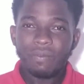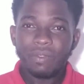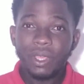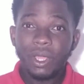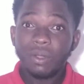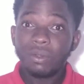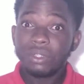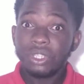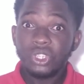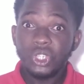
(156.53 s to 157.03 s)

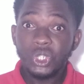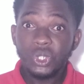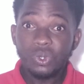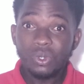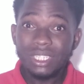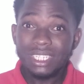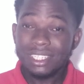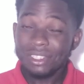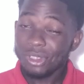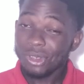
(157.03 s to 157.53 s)
Now, the
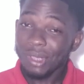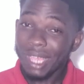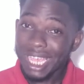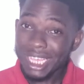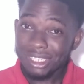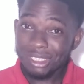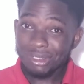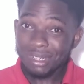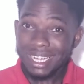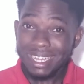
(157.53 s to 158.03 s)
truth is, you
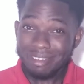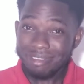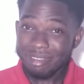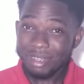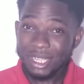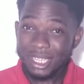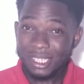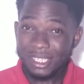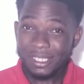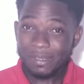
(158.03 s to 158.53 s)
guys ready
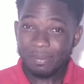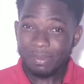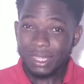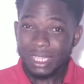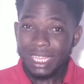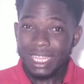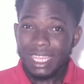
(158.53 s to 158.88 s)
for this?